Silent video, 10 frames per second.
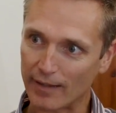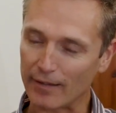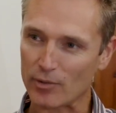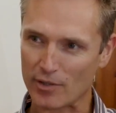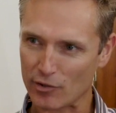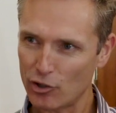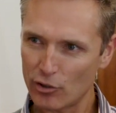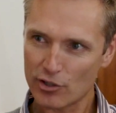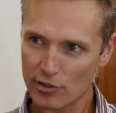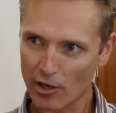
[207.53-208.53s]
and then there was this
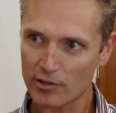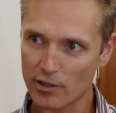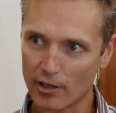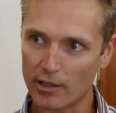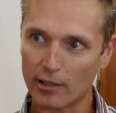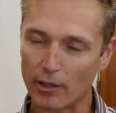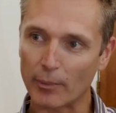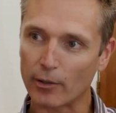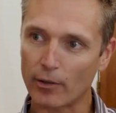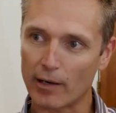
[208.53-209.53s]
huge
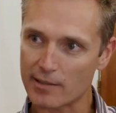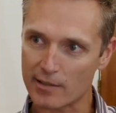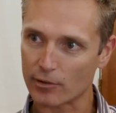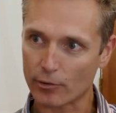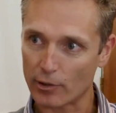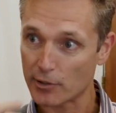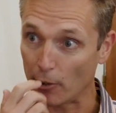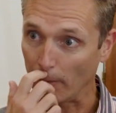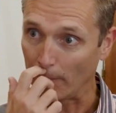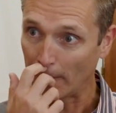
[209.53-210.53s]
socio-economic crisis across
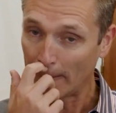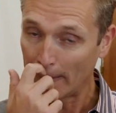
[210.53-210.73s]
Europe.